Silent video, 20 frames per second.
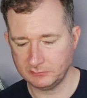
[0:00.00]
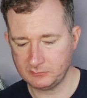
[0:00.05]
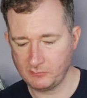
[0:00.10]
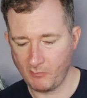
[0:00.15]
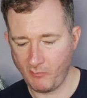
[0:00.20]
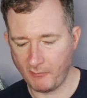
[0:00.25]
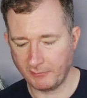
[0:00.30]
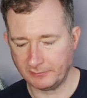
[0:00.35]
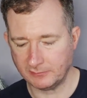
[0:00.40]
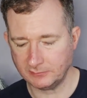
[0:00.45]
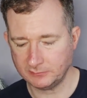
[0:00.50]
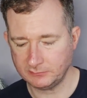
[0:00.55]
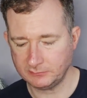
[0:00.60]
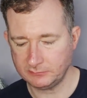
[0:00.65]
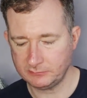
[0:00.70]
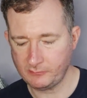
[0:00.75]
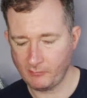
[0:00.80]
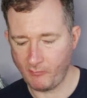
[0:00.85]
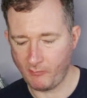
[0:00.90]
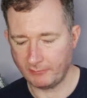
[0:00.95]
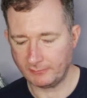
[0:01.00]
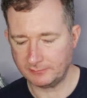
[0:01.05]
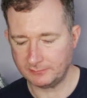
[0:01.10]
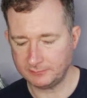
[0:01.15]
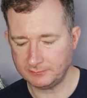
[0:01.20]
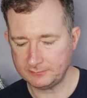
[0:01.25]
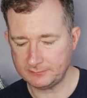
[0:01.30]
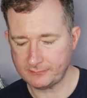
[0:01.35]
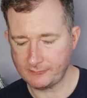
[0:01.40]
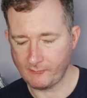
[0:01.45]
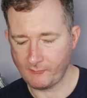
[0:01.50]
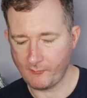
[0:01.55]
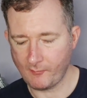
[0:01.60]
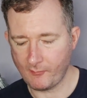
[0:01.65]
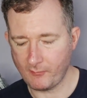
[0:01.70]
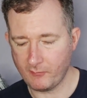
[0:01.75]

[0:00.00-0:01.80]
[no speech]